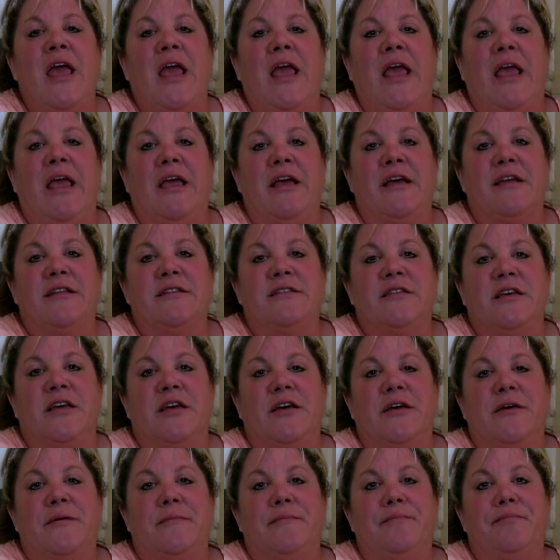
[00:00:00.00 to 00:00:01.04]

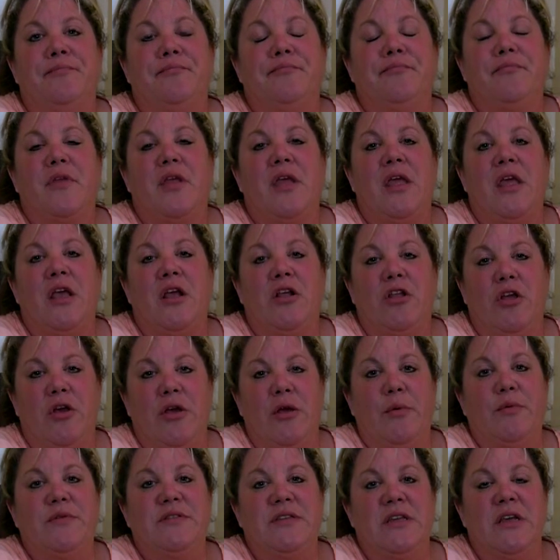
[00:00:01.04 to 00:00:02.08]
And
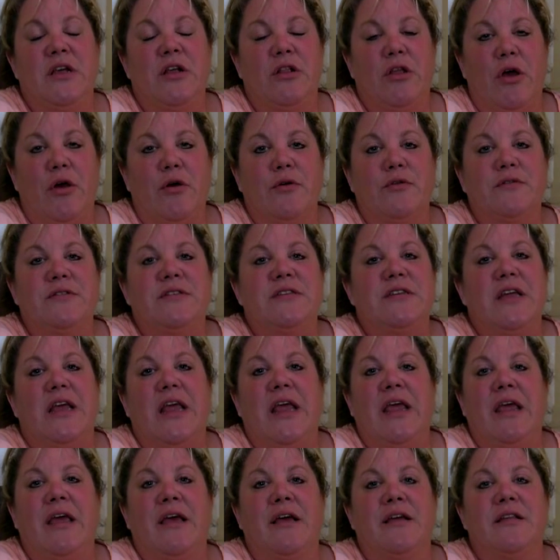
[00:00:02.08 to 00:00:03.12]
it was enclosed,
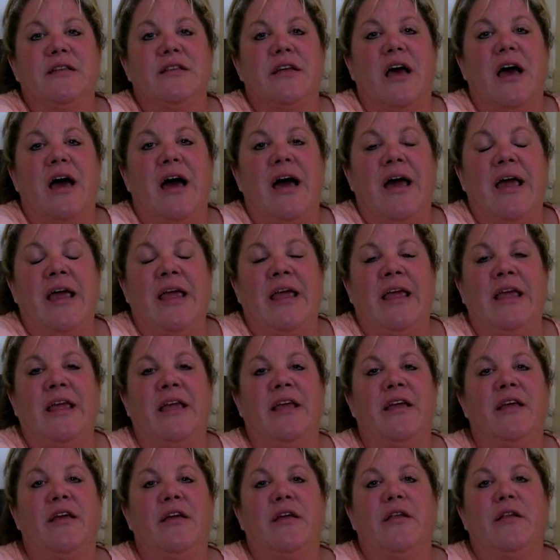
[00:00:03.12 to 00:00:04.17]
and
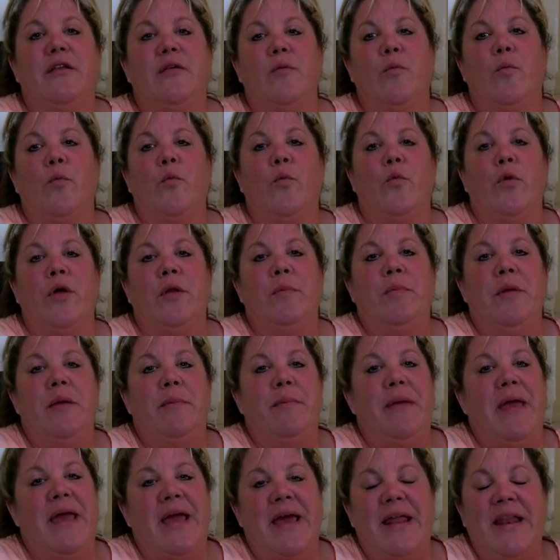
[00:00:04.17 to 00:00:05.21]
I would be
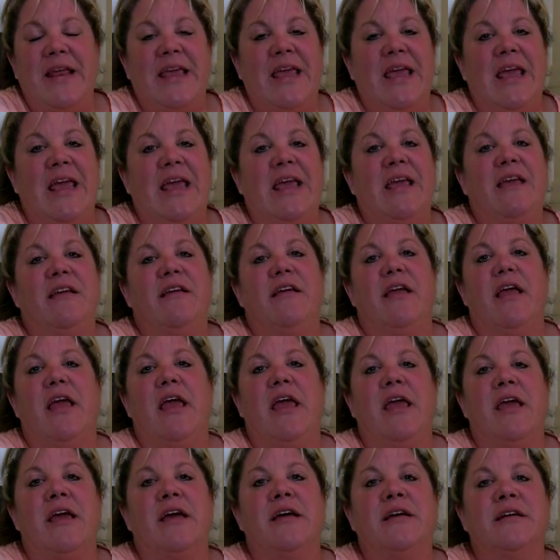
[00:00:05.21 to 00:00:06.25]
panicky,
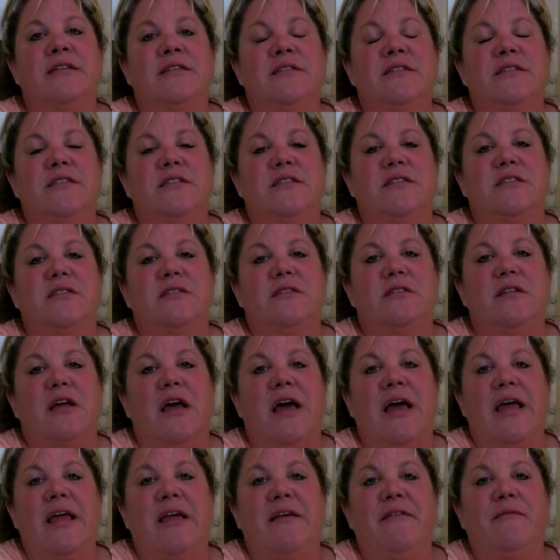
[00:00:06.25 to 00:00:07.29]
and
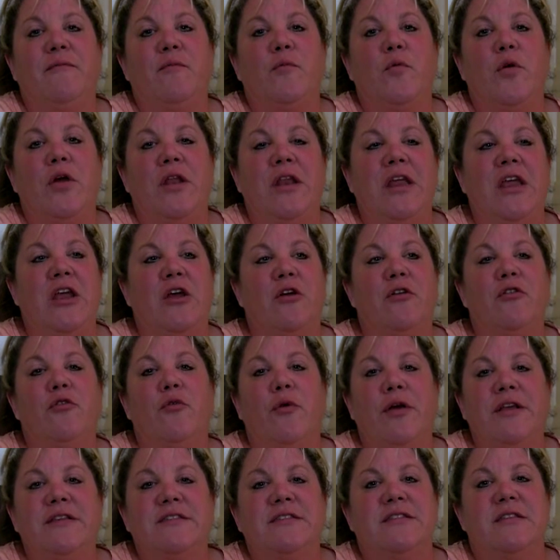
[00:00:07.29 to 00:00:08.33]
I could hear
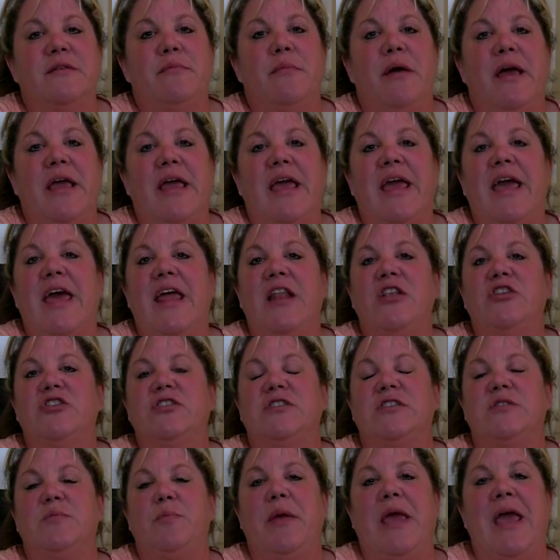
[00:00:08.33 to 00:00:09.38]
noises in my head
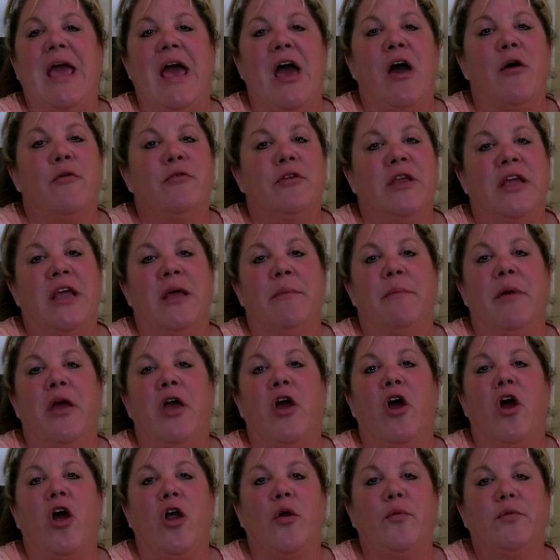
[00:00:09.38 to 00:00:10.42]
just pounding, and my
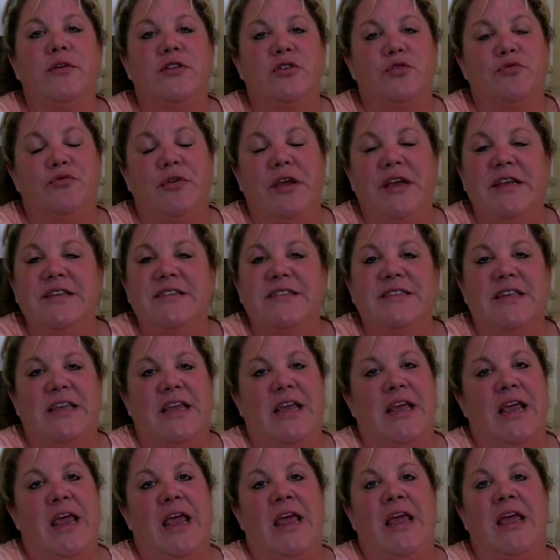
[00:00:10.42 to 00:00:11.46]
heart was
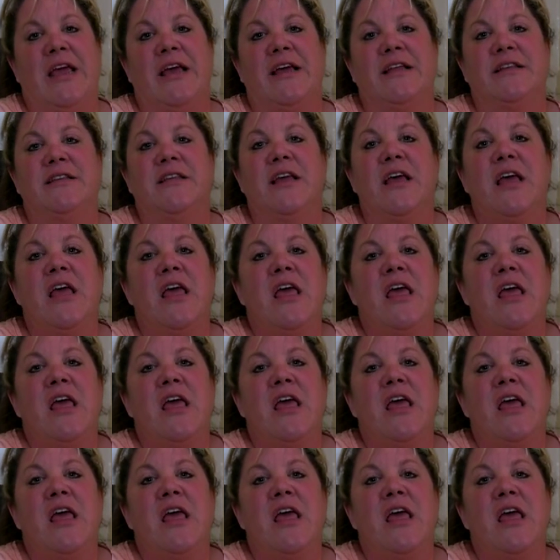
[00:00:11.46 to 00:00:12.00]
racing, and